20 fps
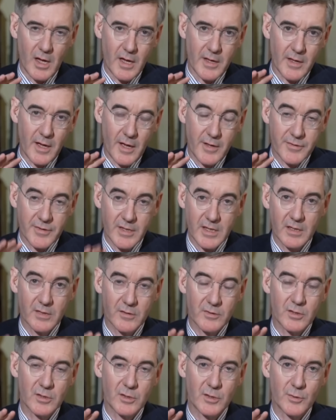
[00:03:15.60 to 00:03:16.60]
I
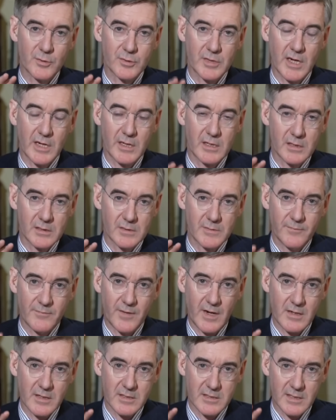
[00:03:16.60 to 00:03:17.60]
think that you're taking
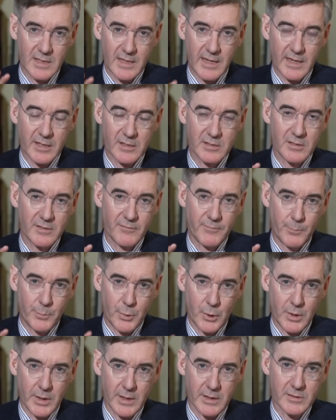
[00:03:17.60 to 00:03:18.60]
some very
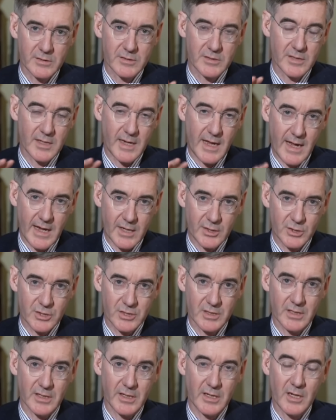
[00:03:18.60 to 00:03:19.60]
selective points, that
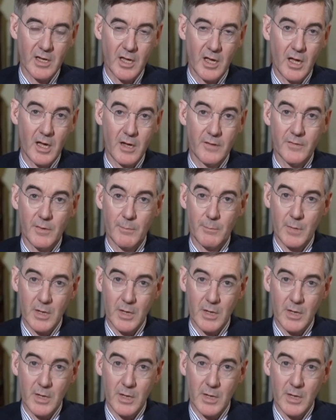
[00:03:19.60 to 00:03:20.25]
actually, over